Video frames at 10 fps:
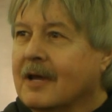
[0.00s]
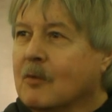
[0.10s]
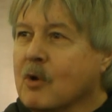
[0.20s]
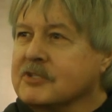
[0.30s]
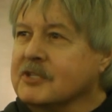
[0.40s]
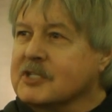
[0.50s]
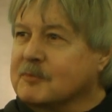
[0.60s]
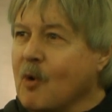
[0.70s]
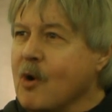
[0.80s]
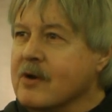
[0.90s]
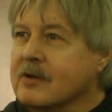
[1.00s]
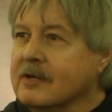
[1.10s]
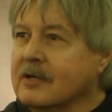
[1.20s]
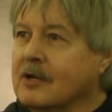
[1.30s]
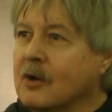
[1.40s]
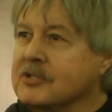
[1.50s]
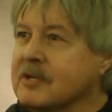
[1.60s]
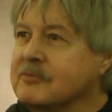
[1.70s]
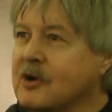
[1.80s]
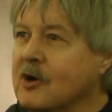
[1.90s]
It wasn't a sport. You'd go to
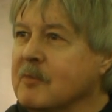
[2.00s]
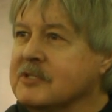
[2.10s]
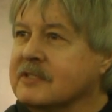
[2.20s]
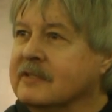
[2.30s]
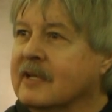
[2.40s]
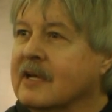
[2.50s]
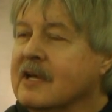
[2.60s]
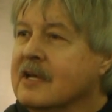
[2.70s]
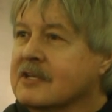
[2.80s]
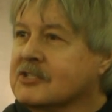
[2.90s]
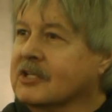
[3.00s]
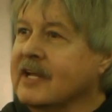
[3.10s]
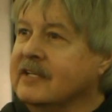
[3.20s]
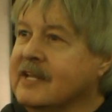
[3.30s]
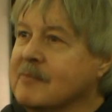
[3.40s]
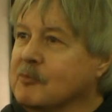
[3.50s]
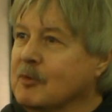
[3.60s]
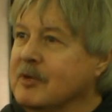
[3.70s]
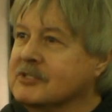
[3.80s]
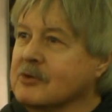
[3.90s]
some tournaments and the slate depth
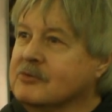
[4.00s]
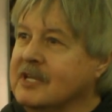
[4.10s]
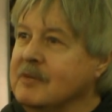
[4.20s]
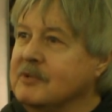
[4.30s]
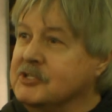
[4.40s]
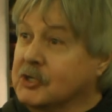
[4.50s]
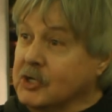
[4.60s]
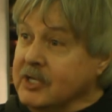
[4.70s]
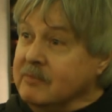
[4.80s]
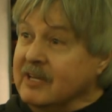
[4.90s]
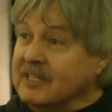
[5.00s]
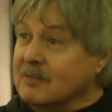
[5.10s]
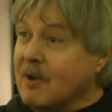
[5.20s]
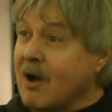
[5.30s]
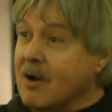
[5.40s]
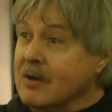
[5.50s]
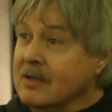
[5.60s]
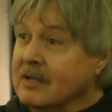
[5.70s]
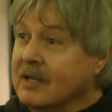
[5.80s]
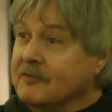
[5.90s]
would be so deep that you couldn't even hit the ball
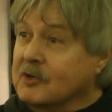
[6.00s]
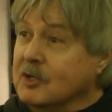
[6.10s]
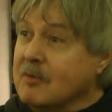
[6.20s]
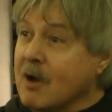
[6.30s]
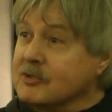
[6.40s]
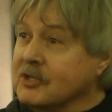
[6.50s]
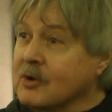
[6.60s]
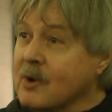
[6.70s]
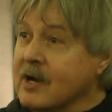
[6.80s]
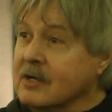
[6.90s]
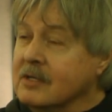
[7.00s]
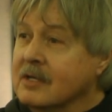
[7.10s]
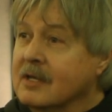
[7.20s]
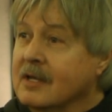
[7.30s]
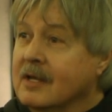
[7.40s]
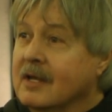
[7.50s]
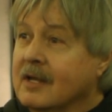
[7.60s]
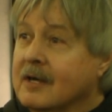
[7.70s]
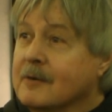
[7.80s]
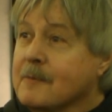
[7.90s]
if your cue ball was on the rail.
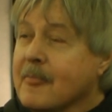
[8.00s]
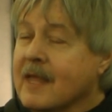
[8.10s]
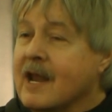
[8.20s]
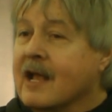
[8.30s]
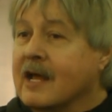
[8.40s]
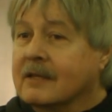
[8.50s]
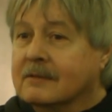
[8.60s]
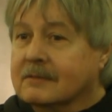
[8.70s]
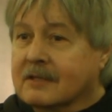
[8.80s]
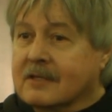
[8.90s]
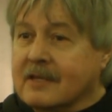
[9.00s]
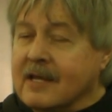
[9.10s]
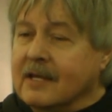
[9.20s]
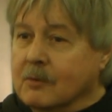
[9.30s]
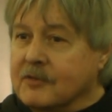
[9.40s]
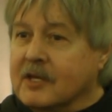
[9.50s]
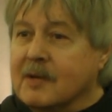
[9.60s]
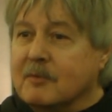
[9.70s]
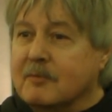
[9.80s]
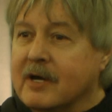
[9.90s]
And I got thinking with a
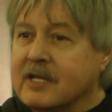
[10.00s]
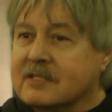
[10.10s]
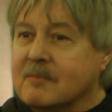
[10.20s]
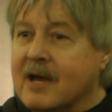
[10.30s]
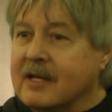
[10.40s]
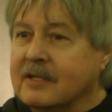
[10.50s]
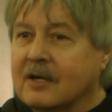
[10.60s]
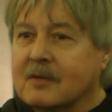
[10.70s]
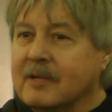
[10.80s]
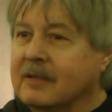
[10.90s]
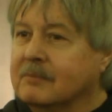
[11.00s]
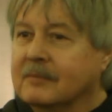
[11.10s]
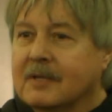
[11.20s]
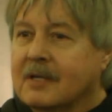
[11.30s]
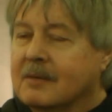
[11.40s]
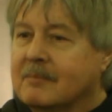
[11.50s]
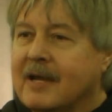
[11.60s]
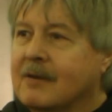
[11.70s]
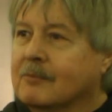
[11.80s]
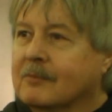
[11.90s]
couple buddies of mine, you know what I mean,
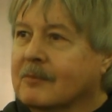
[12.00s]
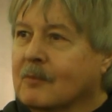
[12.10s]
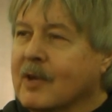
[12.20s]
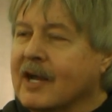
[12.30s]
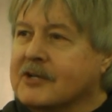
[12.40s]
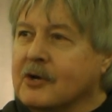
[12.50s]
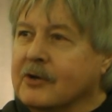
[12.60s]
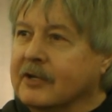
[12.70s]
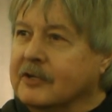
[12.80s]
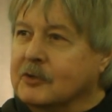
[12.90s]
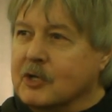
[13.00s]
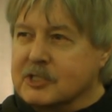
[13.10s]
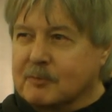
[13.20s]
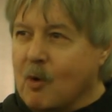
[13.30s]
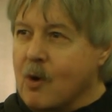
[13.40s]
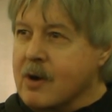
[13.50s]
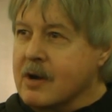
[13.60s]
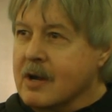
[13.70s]
man, we got to turn it into a sport.